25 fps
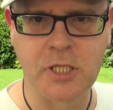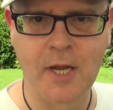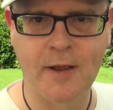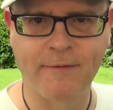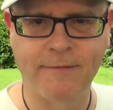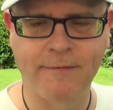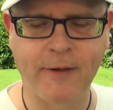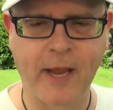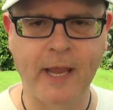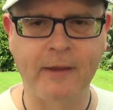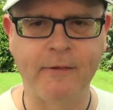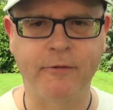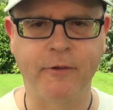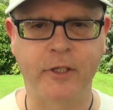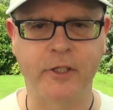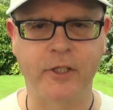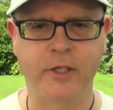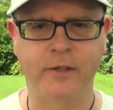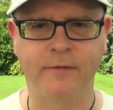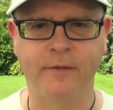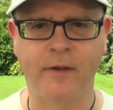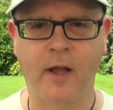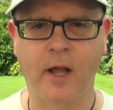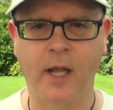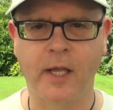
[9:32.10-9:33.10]
favourite
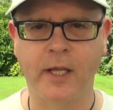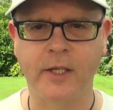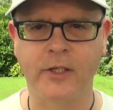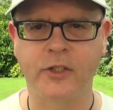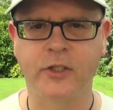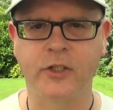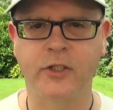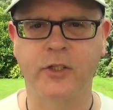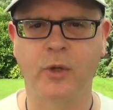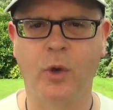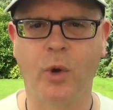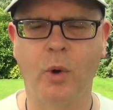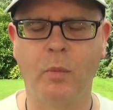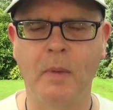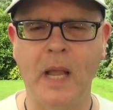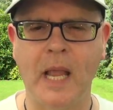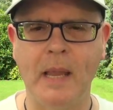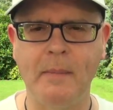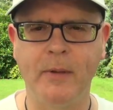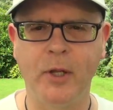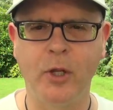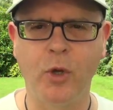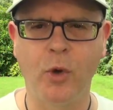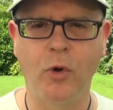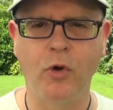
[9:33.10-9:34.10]
device, or
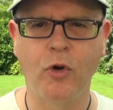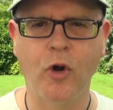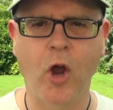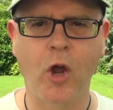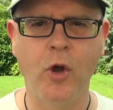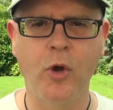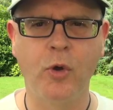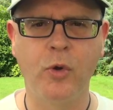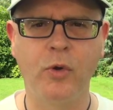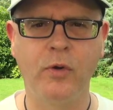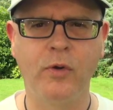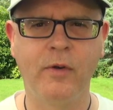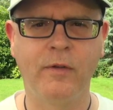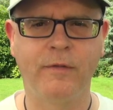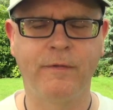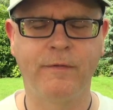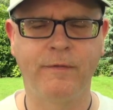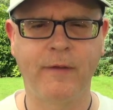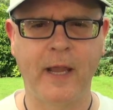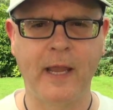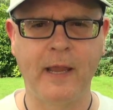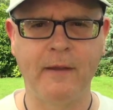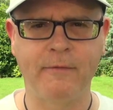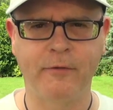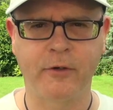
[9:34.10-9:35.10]
maybe your own
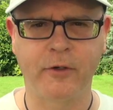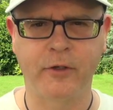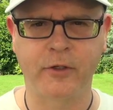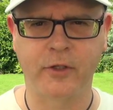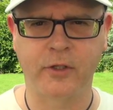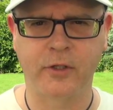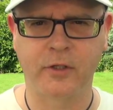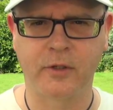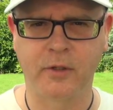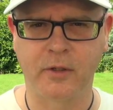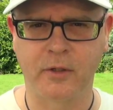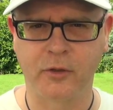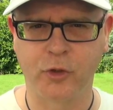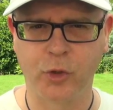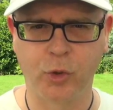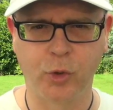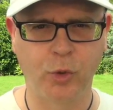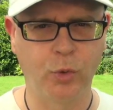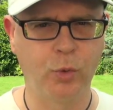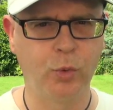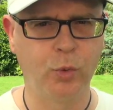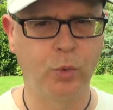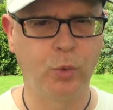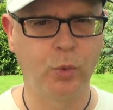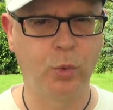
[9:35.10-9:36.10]
favourite
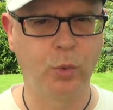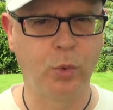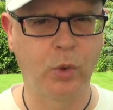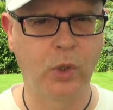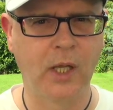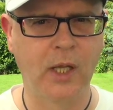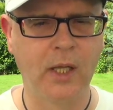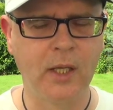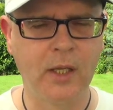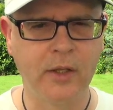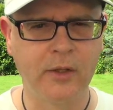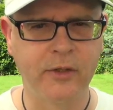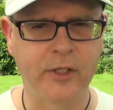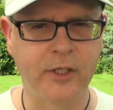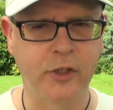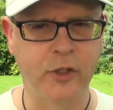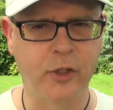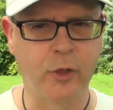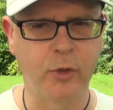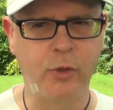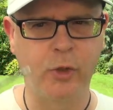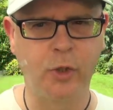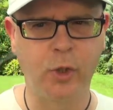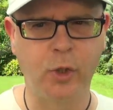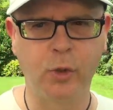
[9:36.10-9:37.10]
tool that
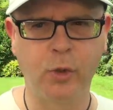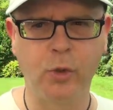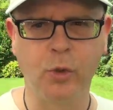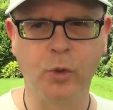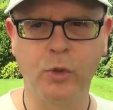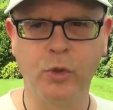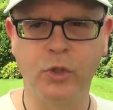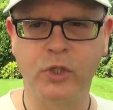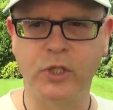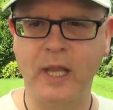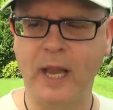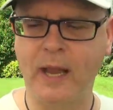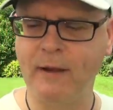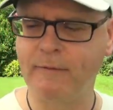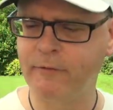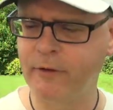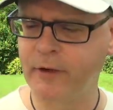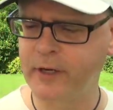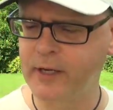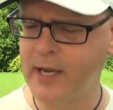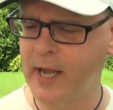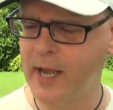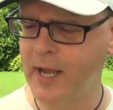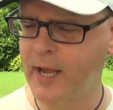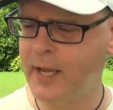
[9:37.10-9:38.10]
you use
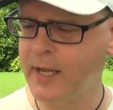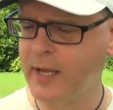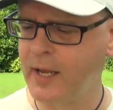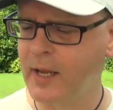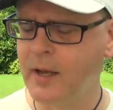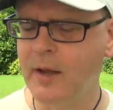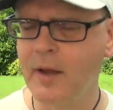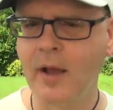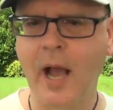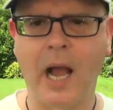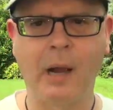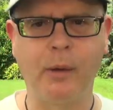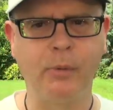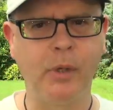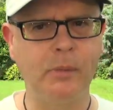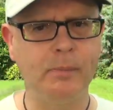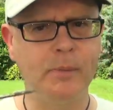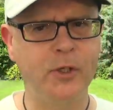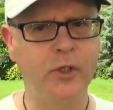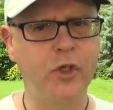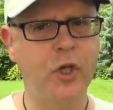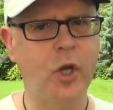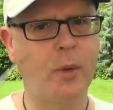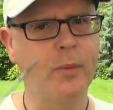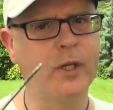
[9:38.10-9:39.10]
every day. I will
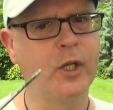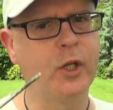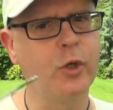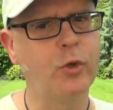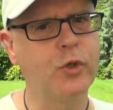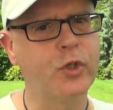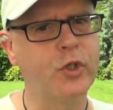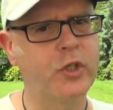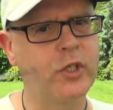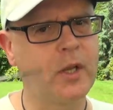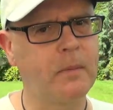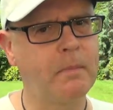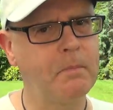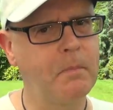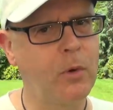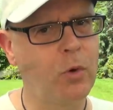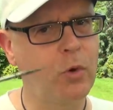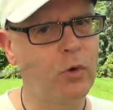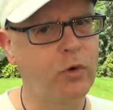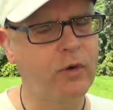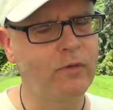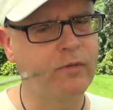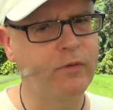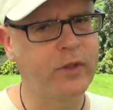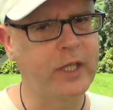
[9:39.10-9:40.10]
be showing you some
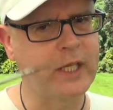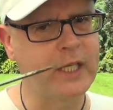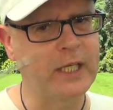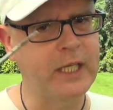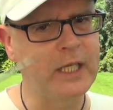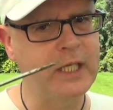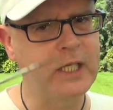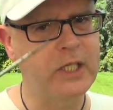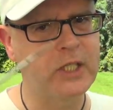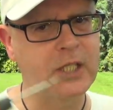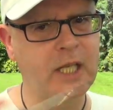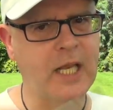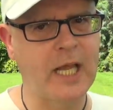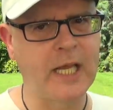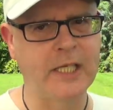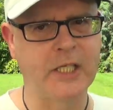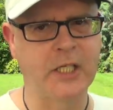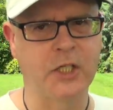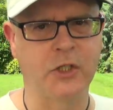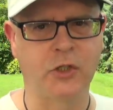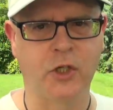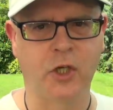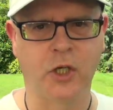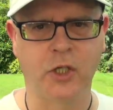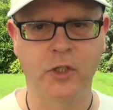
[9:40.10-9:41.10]
more of these
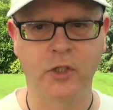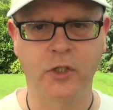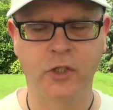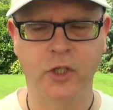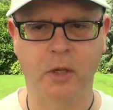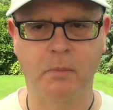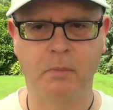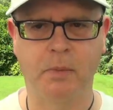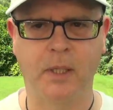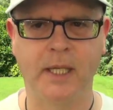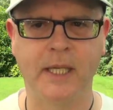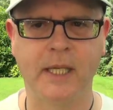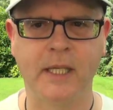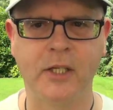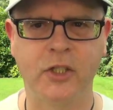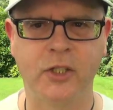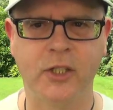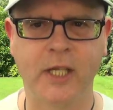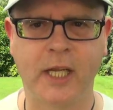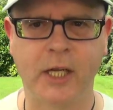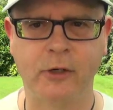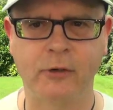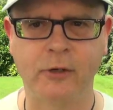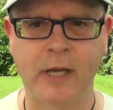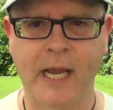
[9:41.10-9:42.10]
later on, so please
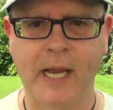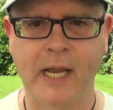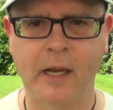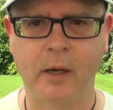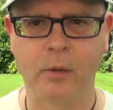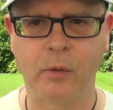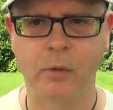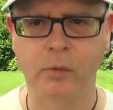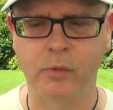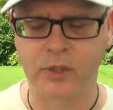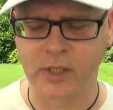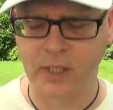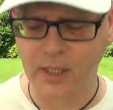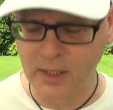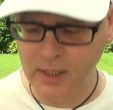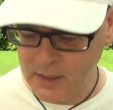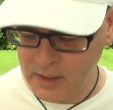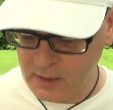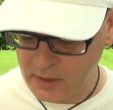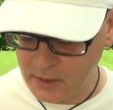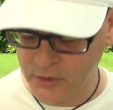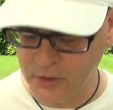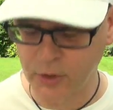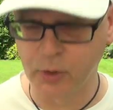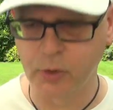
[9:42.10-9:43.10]
stick around.
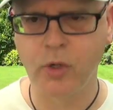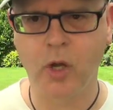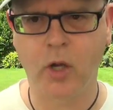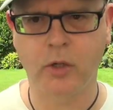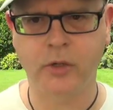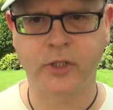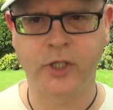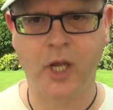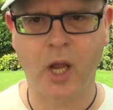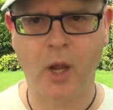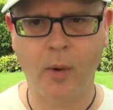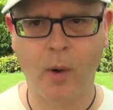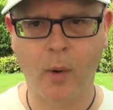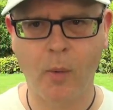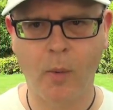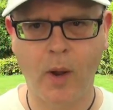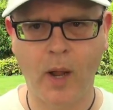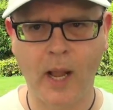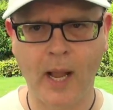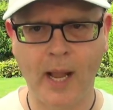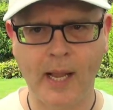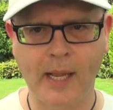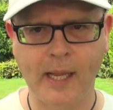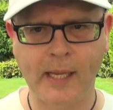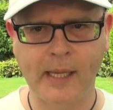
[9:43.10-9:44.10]
Do not go
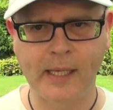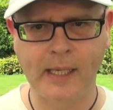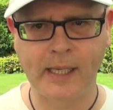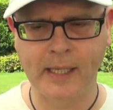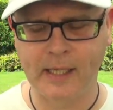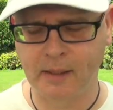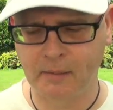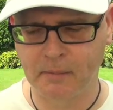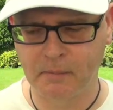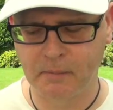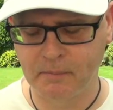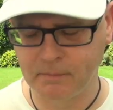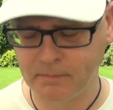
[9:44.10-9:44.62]
away.